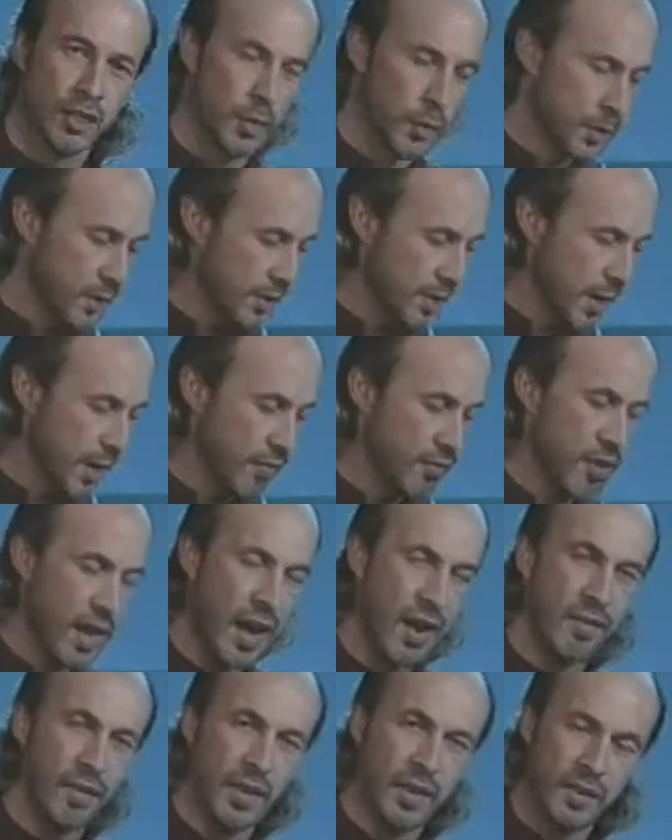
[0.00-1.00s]
instead of you
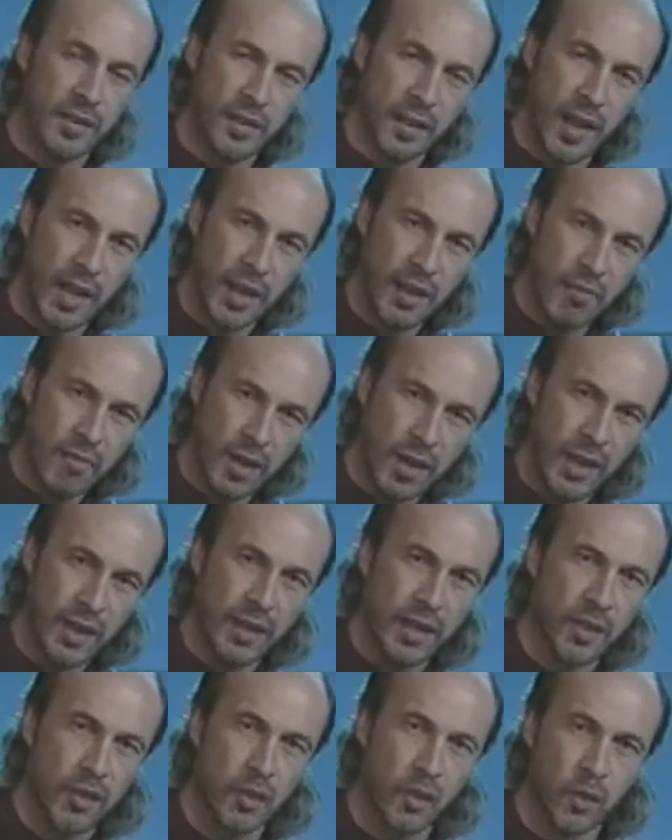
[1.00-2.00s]
having any ring in the
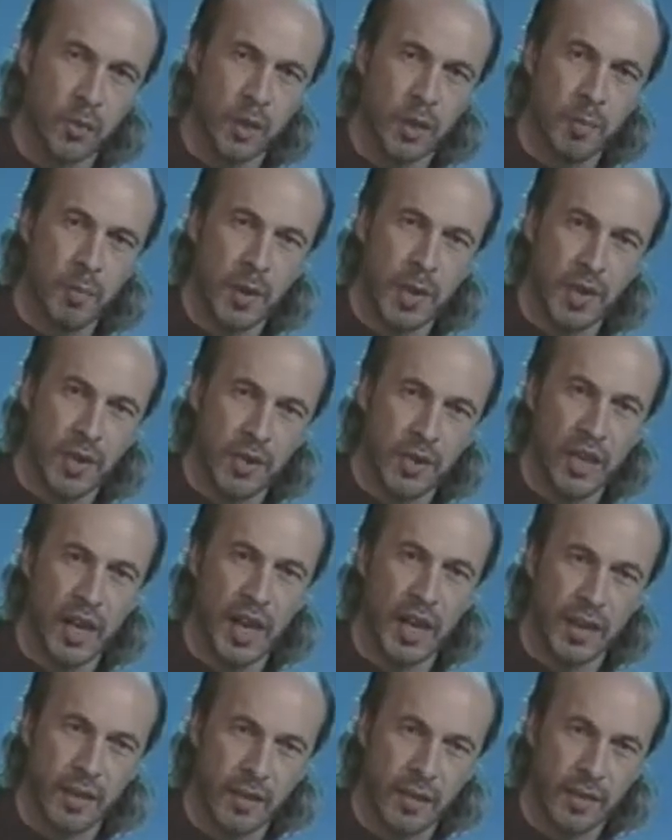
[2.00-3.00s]
chord when you play the check,
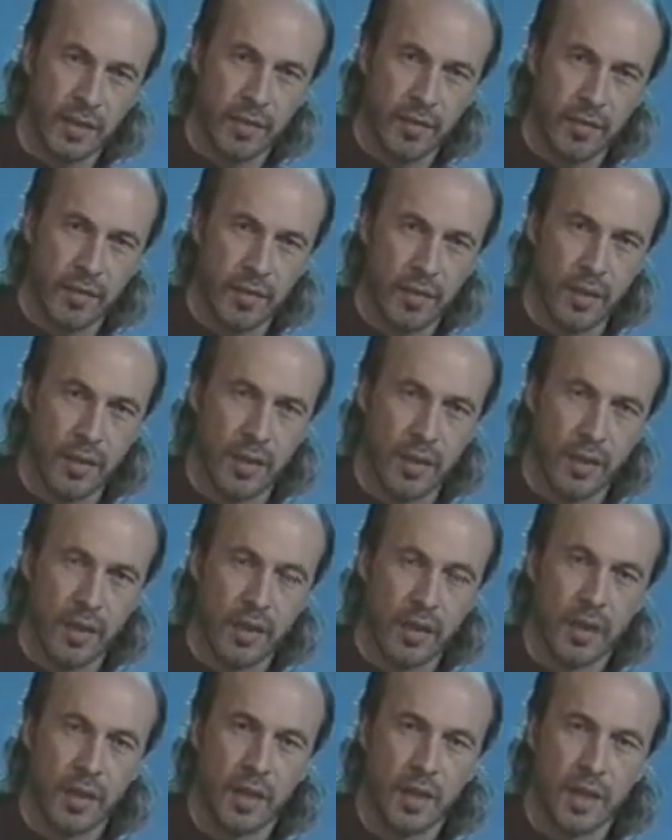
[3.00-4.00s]

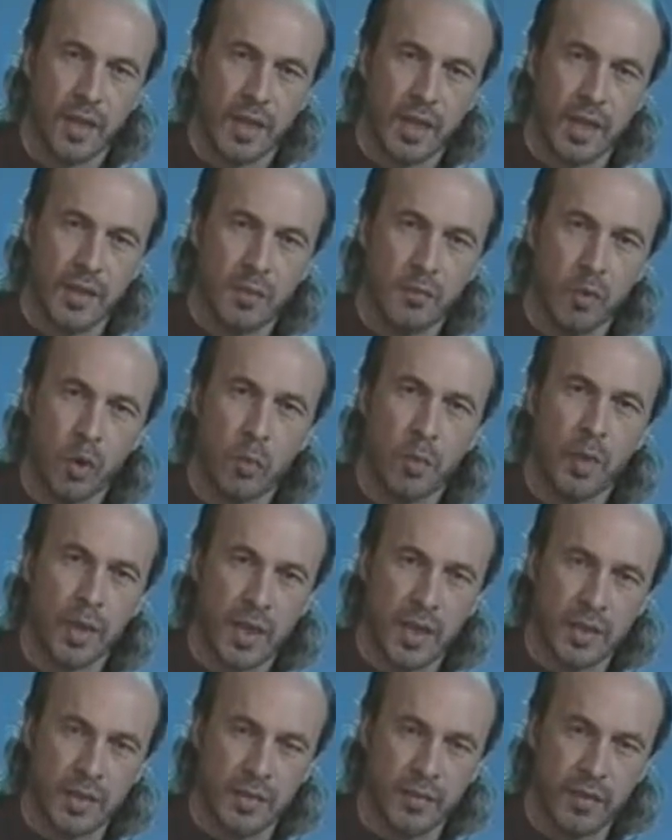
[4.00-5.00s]
it's more
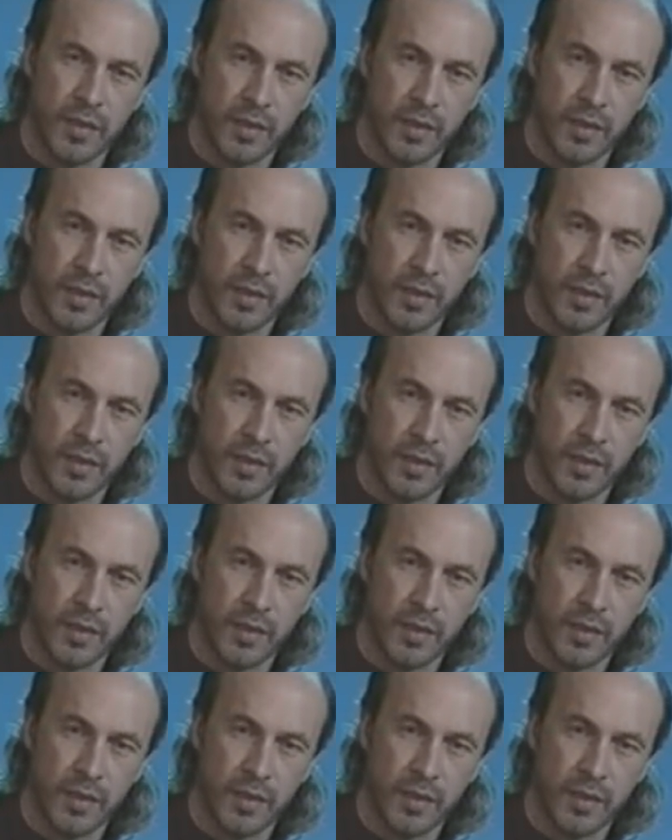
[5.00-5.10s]
percussive.